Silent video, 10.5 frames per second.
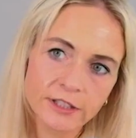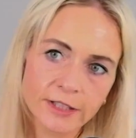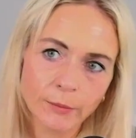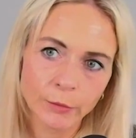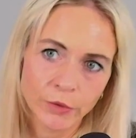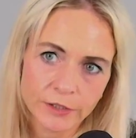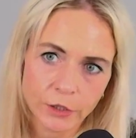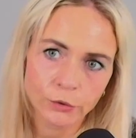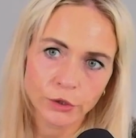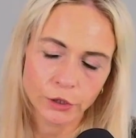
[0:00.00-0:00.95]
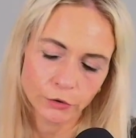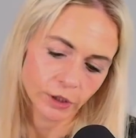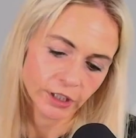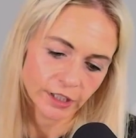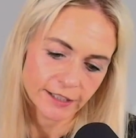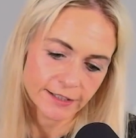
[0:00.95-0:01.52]
that's happened with zone two,
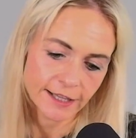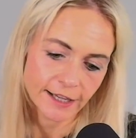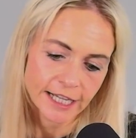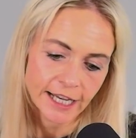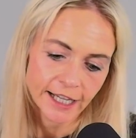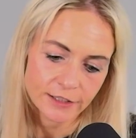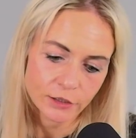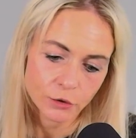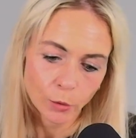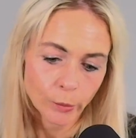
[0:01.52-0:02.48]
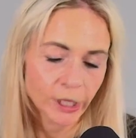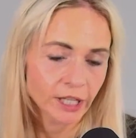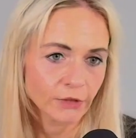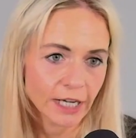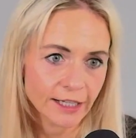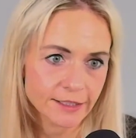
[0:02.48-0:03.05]
right, is that it stopped being
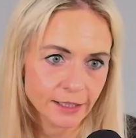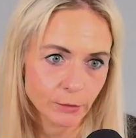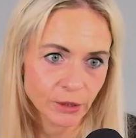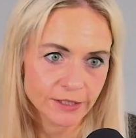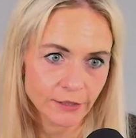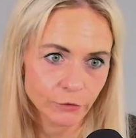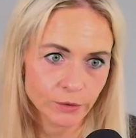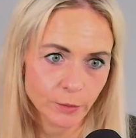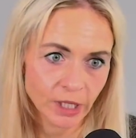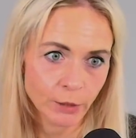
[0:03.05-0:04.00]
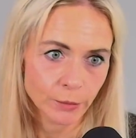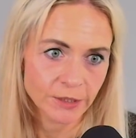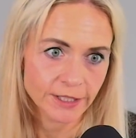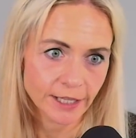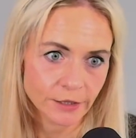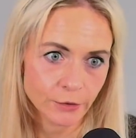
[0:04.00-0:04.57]
relaxing because everyone's become
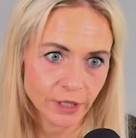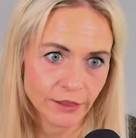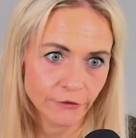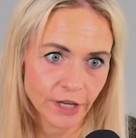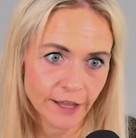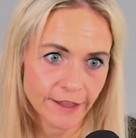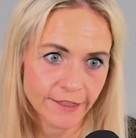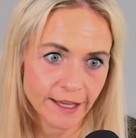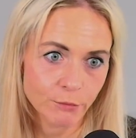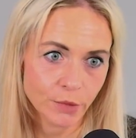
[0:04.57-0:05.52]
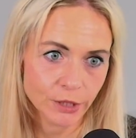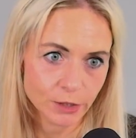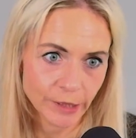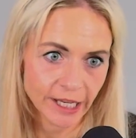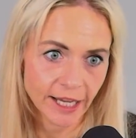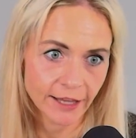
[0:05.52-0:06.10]
obsessed with the fact that they must
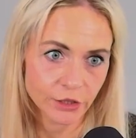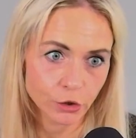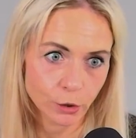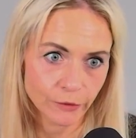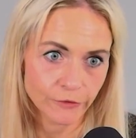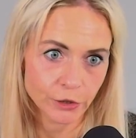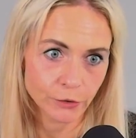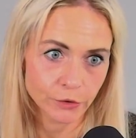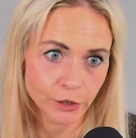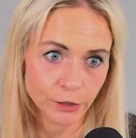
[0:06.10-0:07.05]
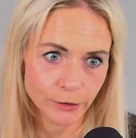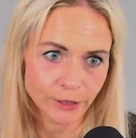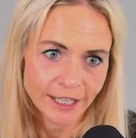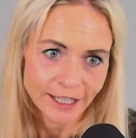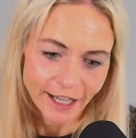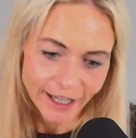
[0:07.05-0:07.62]
be at the top of zone two.
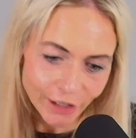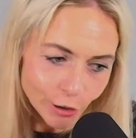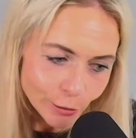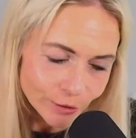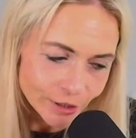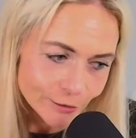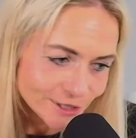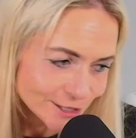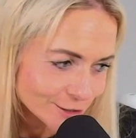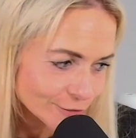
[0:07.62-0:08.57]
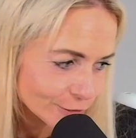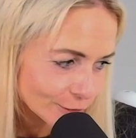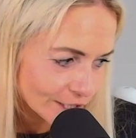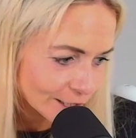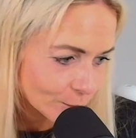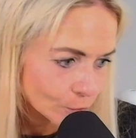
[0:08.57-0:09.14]
And I know when I was
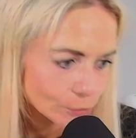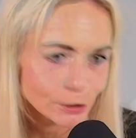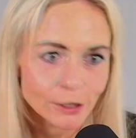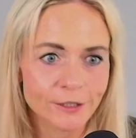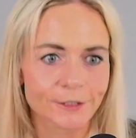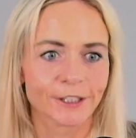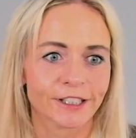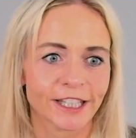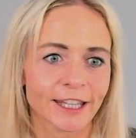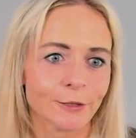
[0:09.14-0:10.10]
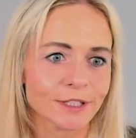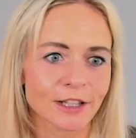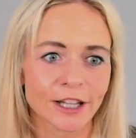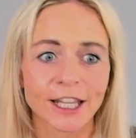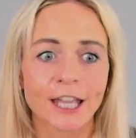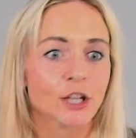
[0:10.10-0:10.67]
interviewing Paul Laursen, he was
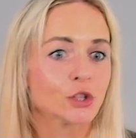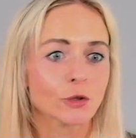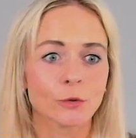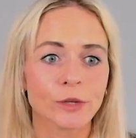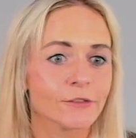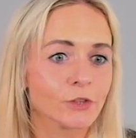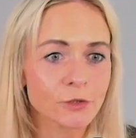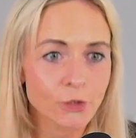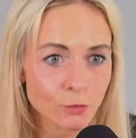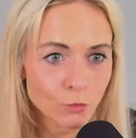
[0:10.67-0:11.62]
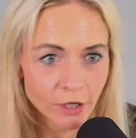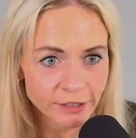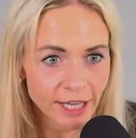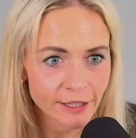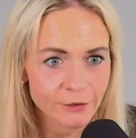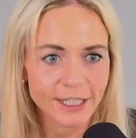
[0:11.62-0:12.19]
like, Do you know what? Even zone one
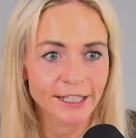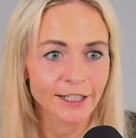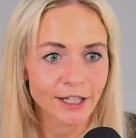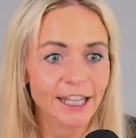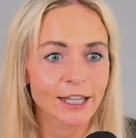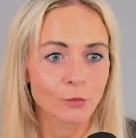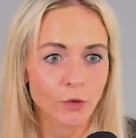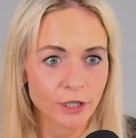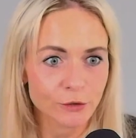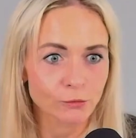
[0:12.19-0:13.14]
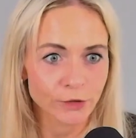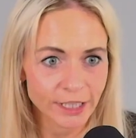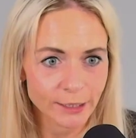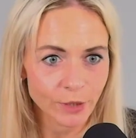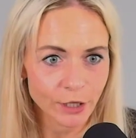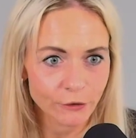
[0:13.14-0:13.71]
counts. It like it works
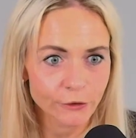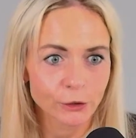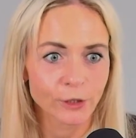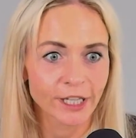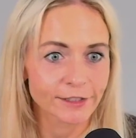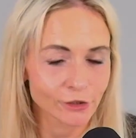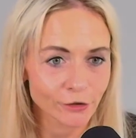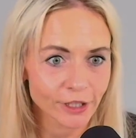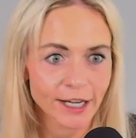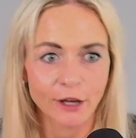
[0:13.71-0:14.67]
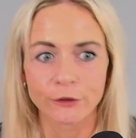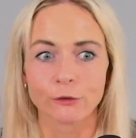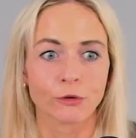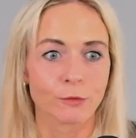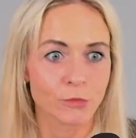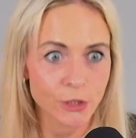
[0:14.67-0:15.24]
really well for your endocrine health,
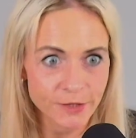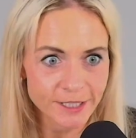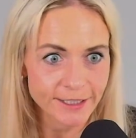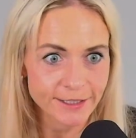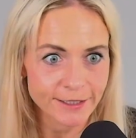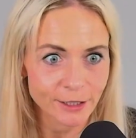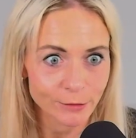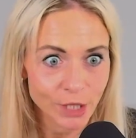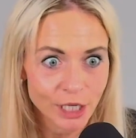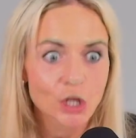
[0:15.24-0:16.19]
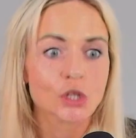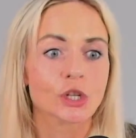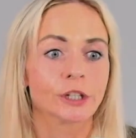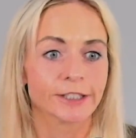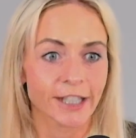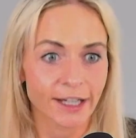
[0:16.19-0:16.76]
your immune system.
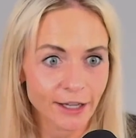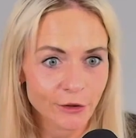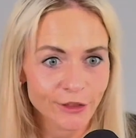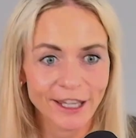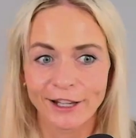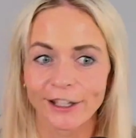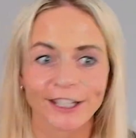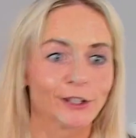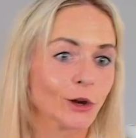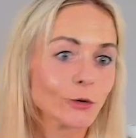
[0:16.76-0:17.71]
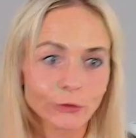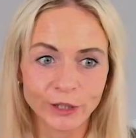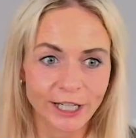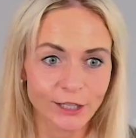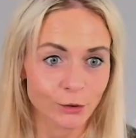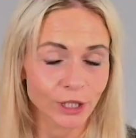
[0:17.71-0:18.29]
Just get out there, like go for a
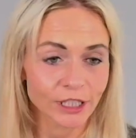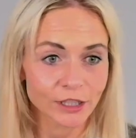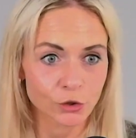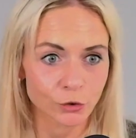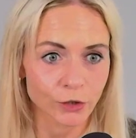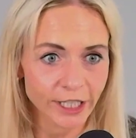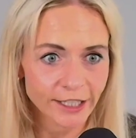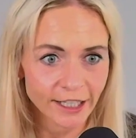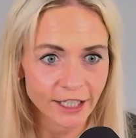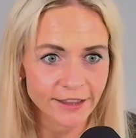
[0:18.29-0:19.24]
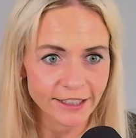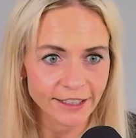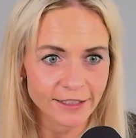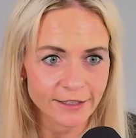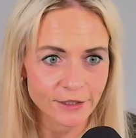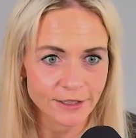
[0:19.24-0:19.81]
nature walk and enjoy it. And I think
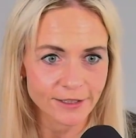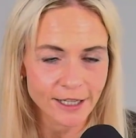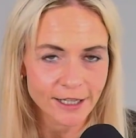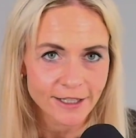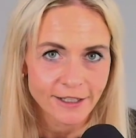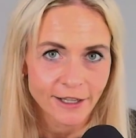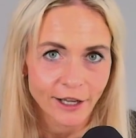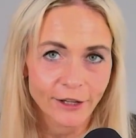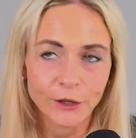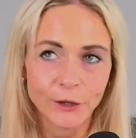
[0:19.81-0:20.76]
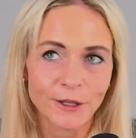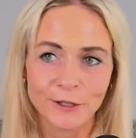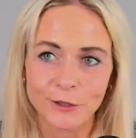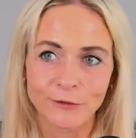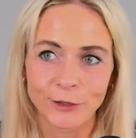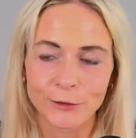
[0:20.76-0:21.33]
that's just I don't know, that
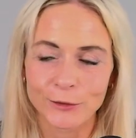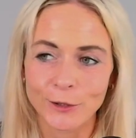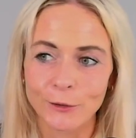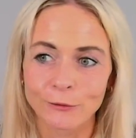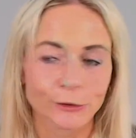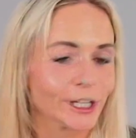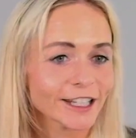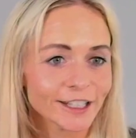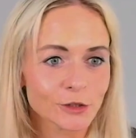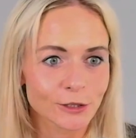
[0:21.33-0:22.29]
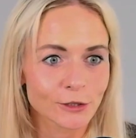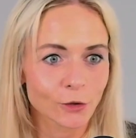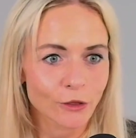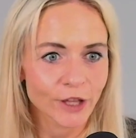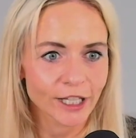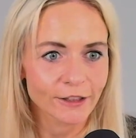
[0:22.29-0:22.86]
just feels so freeing to not
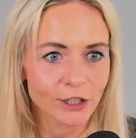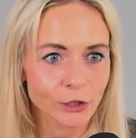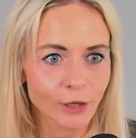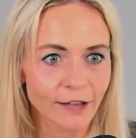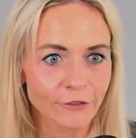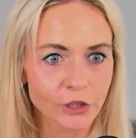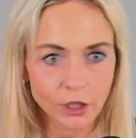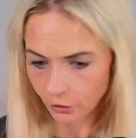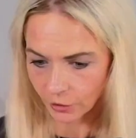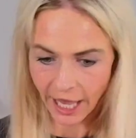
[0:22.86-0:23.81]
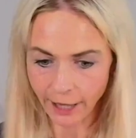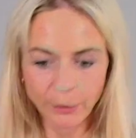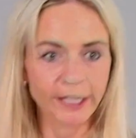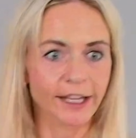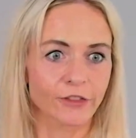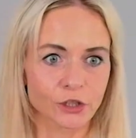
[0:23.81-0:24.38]
think that you have to go, Am
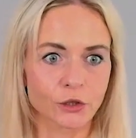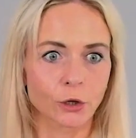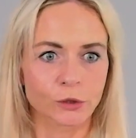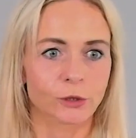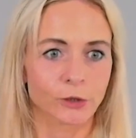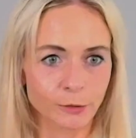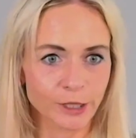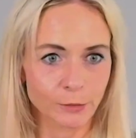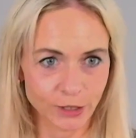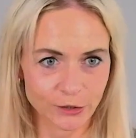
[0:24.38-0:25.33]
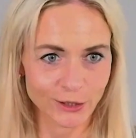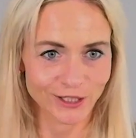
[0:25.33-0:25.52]
I at the top? Do you know what I mean? Because you